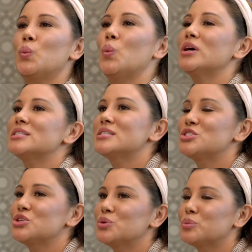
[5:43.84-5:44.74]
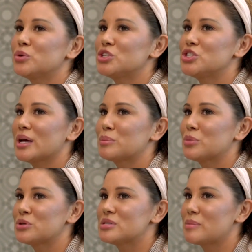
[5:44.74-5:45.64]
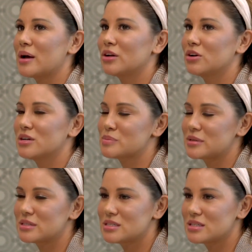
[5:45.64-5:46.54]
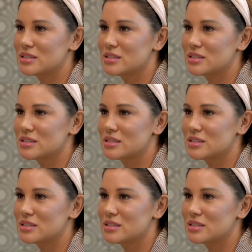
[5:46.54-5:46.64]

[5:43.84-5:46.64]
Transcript: What do you appreciate most about your husband?